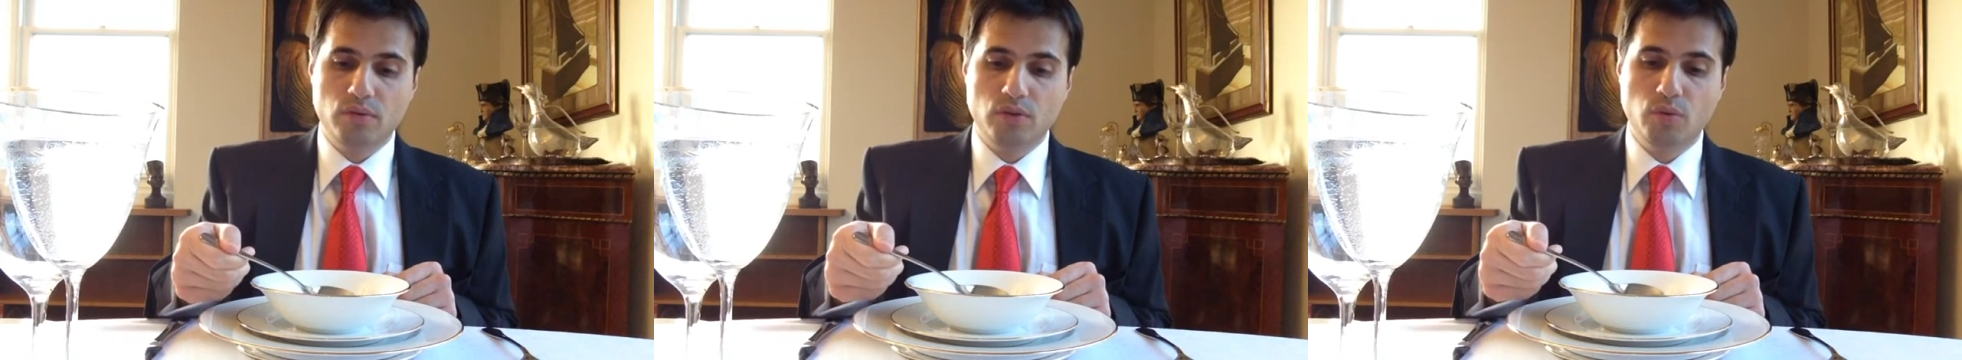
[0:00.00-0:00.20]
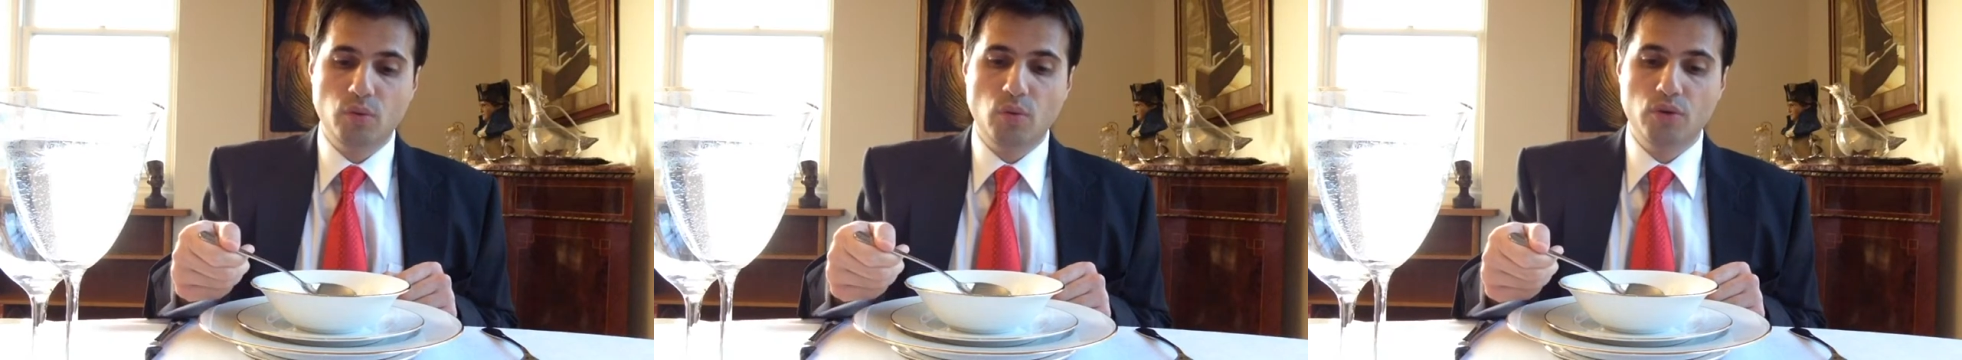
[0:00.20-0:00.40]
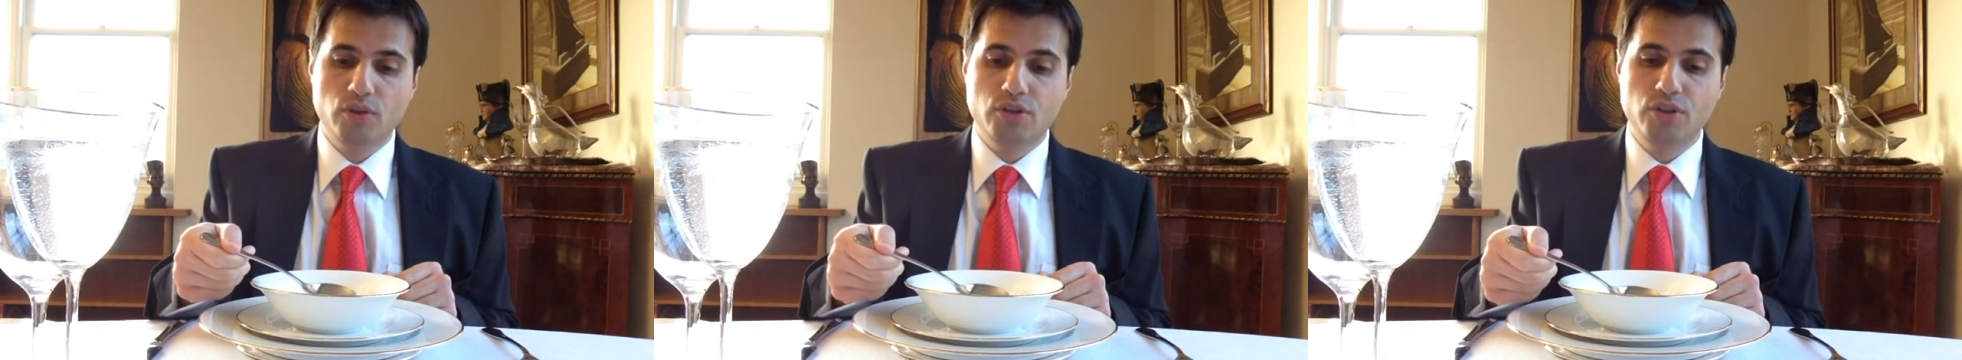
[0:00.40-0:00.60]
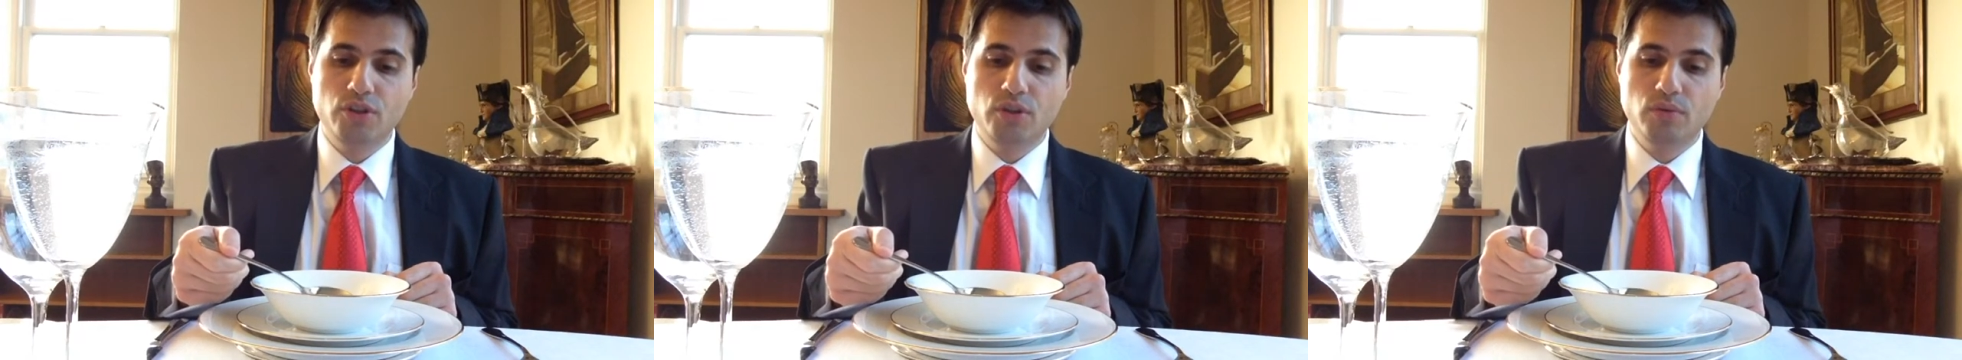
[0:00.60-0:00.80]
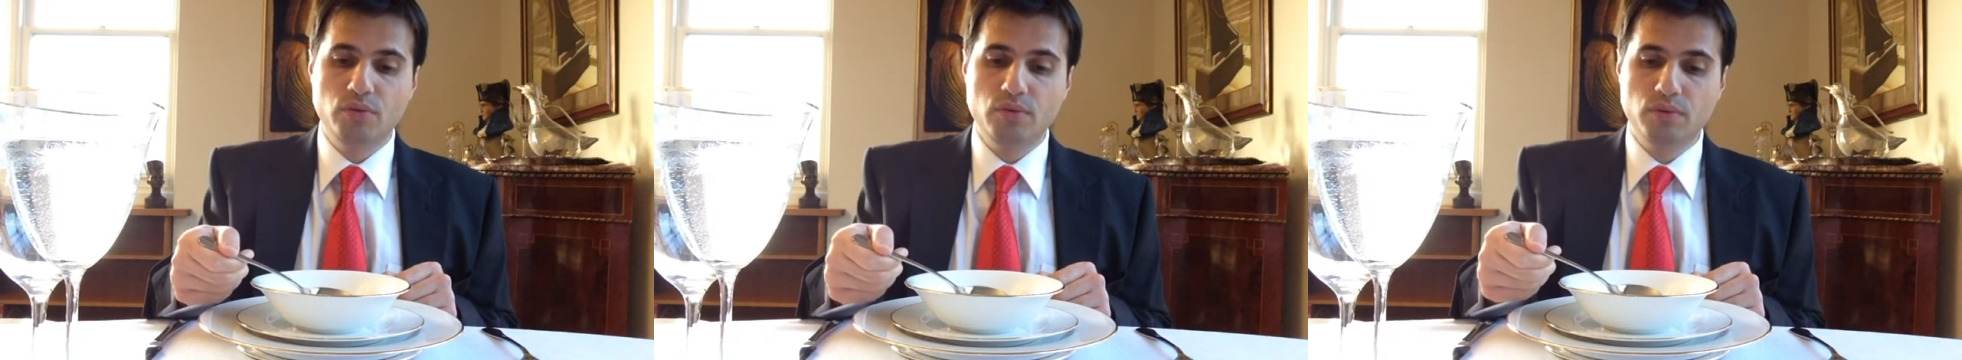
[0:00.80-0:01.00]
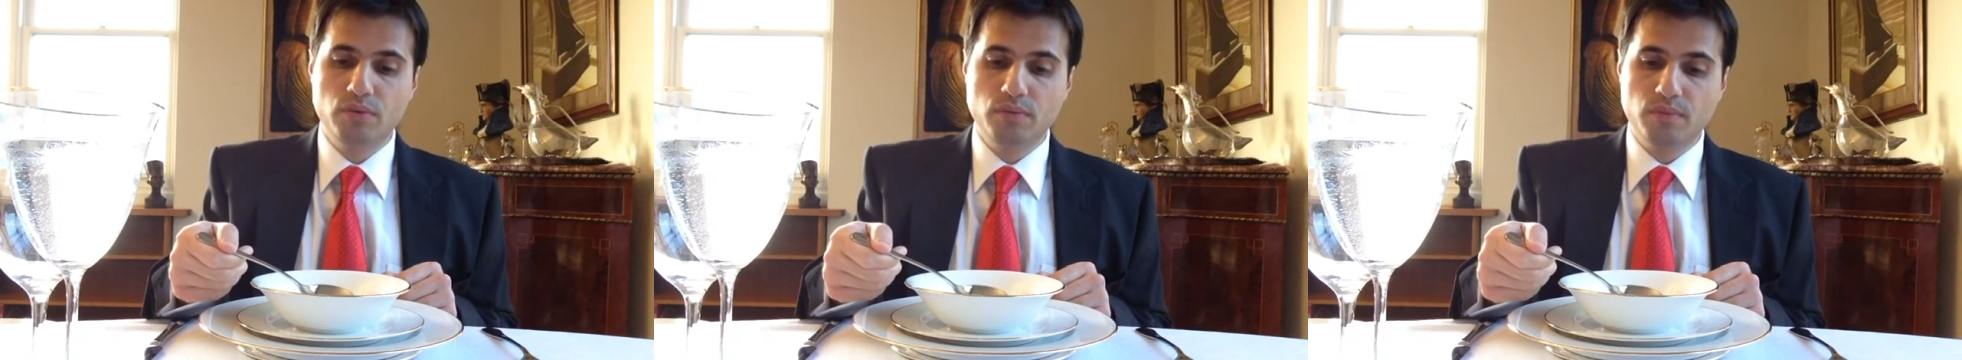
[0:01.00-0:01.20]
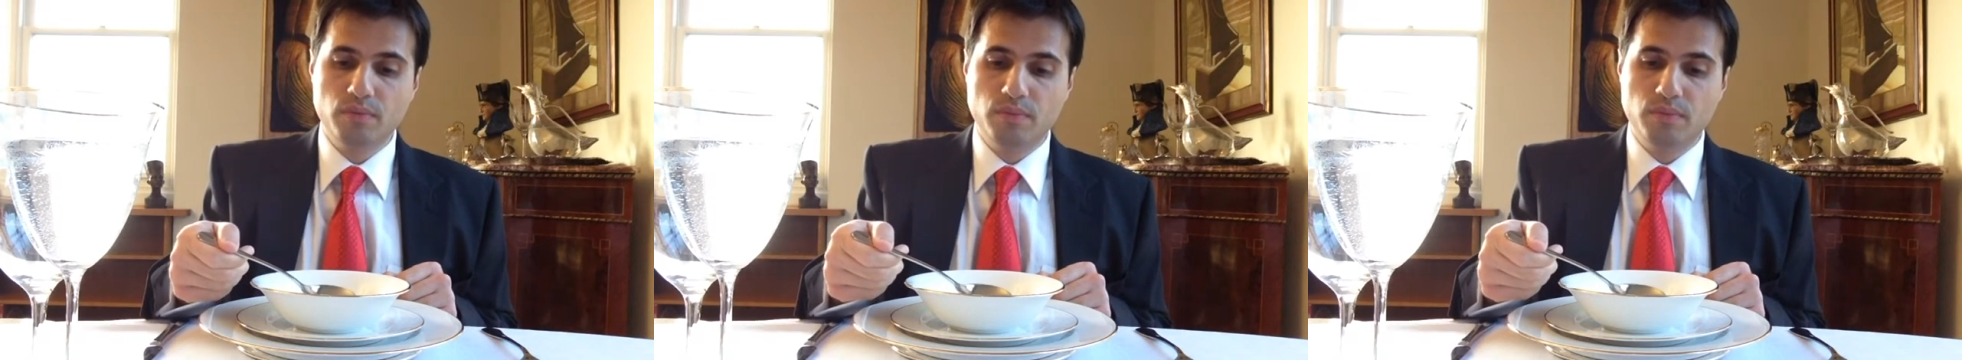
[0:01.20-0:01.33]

towards noon.